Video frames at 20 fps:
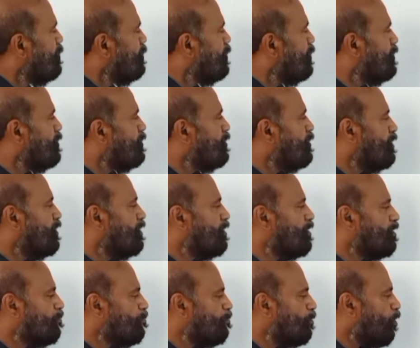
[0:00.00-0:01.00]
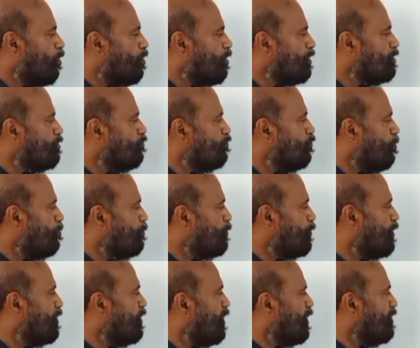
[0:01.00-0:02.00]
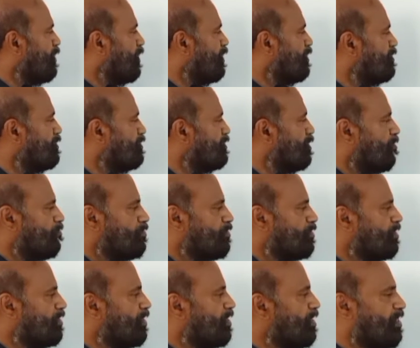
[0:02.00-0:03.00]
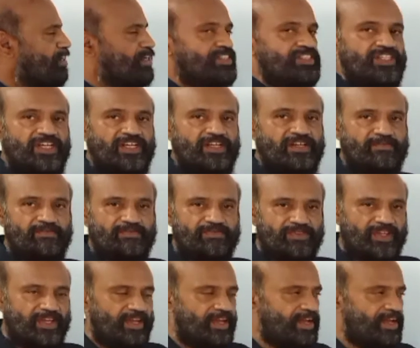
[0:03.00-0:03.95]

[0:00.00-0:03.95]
Then in the product form you can write like this after rearranging: